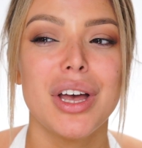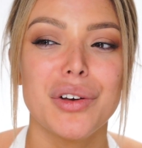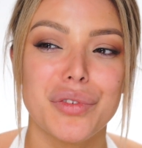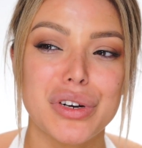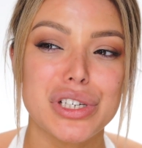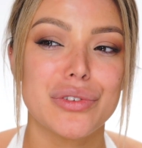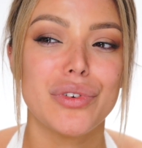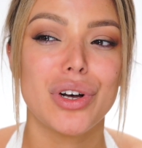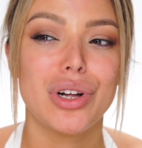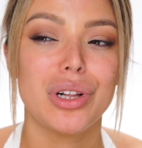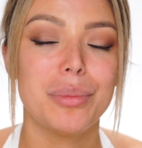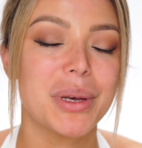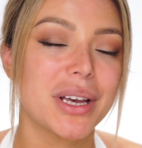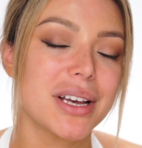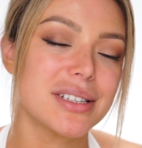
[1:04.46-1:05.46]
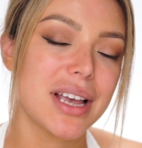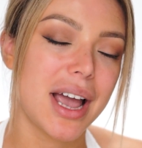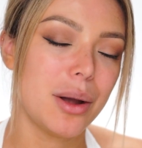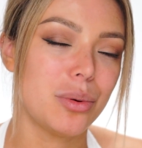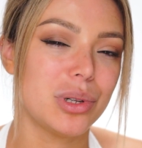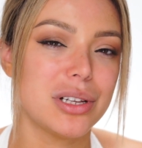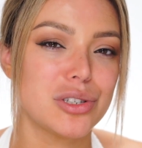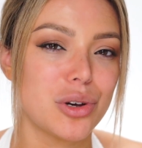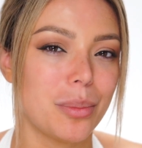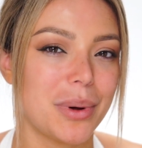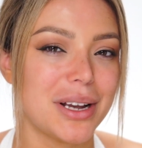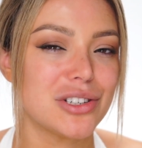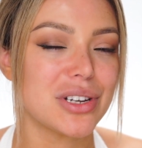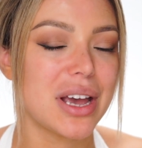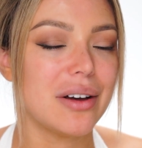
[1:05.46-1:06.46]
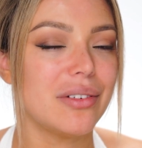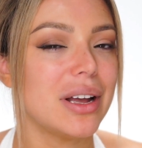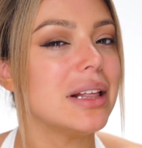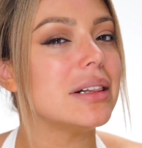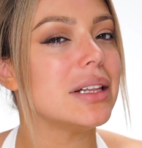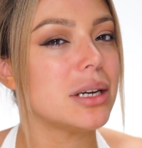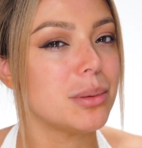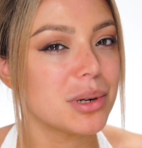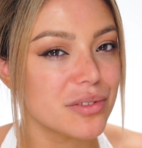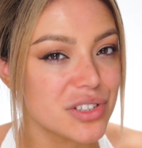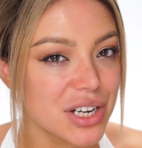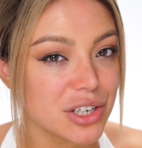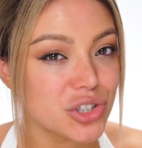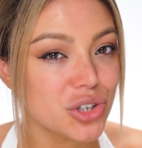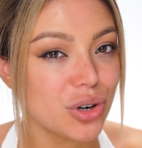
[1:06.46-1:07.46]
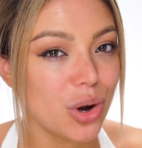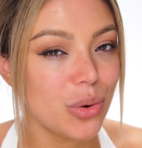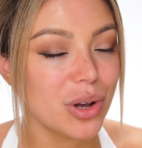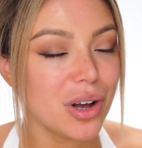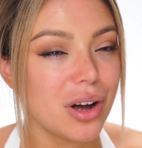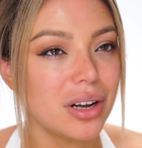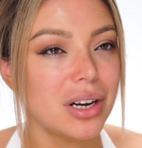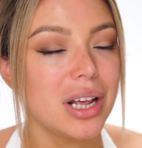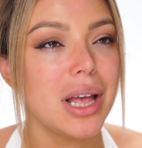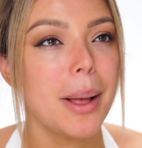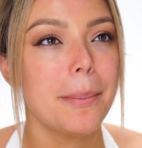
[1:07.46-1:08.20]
First of all, because I really don't mind to have a little bit of texture going on.